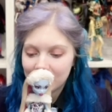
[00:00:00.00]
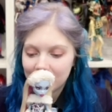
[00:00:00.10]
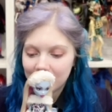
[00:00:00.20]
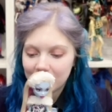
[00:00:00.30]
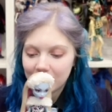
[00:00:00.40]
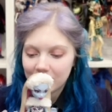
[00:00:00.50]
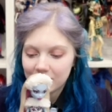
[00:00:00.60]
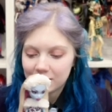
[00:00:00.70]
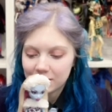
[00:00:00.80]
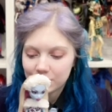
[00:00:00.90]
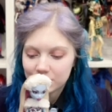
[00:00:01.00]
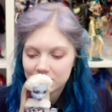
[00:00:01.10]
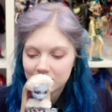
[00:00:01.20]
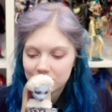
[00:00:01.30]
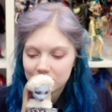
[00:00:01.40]
yeah, that was
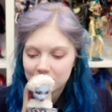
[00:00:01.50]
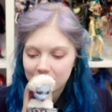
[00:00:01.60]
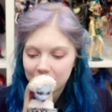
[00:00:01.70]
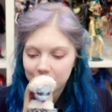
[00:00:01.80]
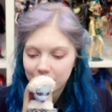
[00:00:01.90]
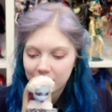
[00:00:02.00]
such a time.